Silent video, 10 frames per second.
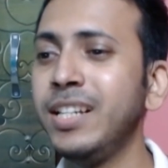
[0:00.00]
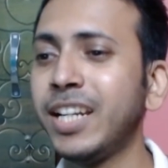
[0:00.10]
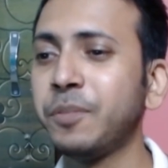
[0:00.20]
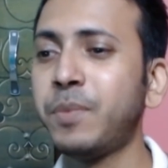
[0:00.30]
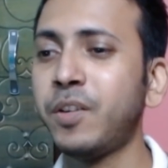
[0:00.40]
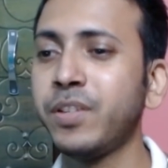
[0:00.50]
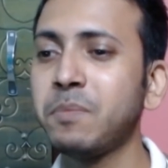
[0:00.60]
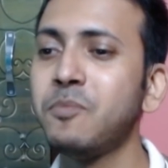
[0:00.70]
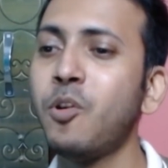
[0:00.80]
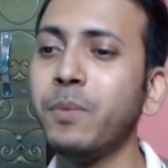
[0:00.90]
at the
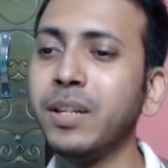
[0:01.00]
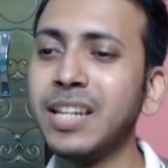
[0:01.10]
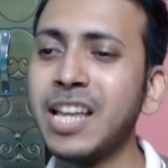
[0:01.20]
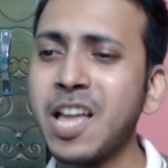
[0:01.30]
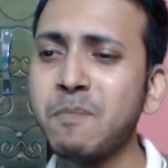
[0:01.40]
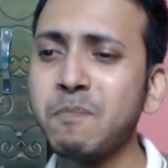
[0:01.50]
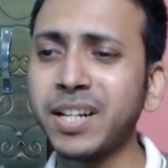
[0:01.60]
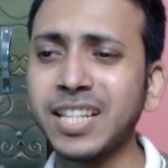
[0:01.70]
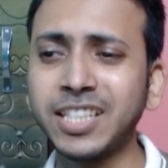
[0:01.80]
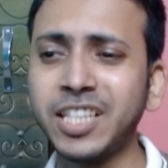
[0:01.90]
perfect moment.
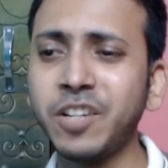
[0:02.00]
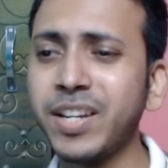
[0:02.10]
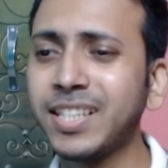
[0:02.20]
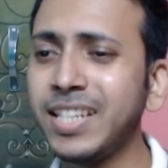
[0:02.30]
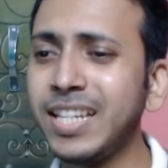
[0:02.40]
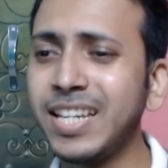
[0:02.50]
But seriously,